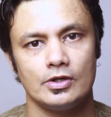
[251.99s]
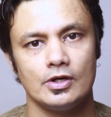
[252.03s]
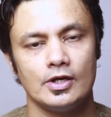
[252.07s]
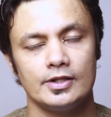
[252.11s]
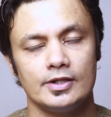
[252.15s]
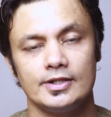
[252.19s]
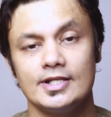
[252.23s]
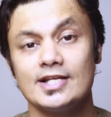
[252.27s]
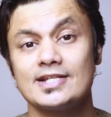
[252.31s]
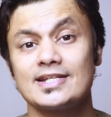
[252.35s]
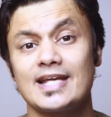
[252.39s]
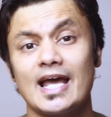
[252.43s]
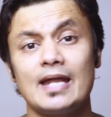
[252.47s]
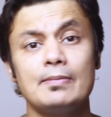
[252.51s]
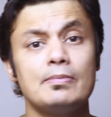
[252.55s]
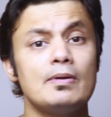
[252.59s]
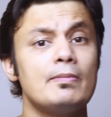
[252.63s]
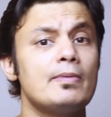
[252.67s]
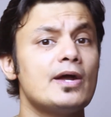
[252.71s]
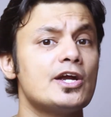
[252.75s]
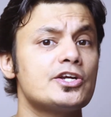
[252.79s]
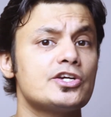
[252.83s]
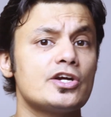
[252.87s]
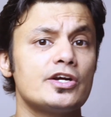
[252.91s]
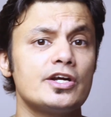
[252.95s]
This can be
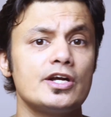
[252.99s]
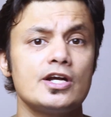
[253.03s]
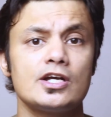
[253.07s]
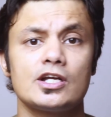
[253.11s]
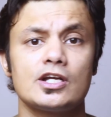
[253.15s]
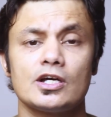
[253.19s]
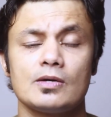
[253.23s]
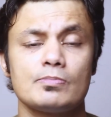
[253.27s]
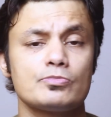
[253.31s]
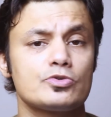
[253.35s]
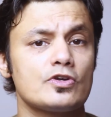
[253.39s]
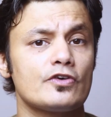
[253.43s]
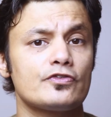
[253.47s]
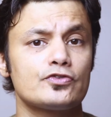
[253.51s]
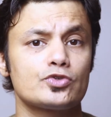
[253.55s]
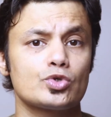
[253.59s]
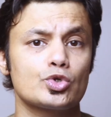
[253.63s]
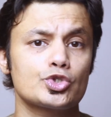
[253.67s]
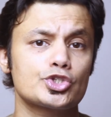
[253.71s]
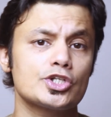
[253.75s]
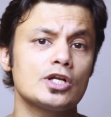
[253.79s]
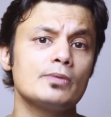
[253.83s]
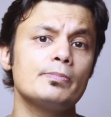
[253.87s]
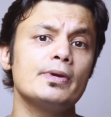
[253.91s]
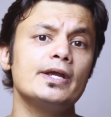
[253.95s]
measured in terms of
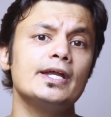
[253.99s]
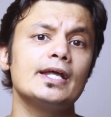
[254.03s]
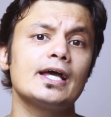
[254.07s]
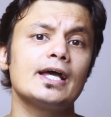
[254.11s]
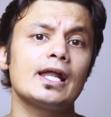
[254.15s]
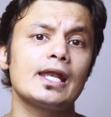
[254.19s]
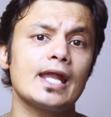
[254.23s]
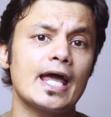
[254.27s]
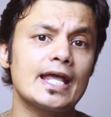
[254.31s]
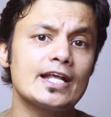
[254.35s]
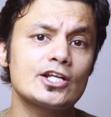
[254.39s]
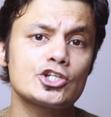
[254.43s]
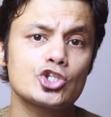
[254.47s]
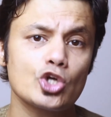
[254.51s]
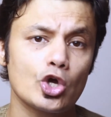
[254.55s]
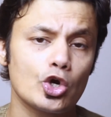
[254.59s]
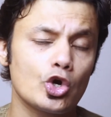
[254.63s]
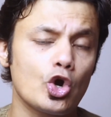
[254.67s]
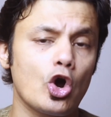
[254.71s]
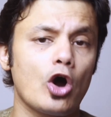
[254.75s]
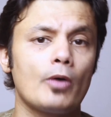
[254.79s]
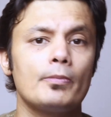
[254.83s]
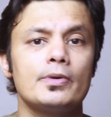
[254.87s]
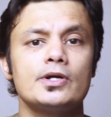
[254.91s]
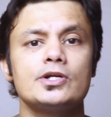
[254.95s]
social media likes or
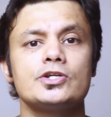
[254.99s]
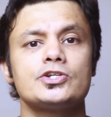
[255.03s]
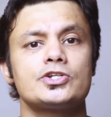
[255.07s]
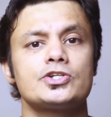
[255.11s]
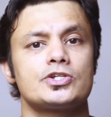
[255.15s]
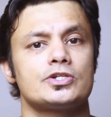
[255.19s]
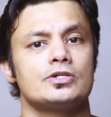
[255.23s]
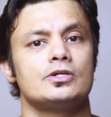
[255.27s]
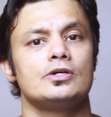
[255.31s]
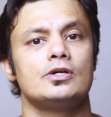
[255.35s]
comments,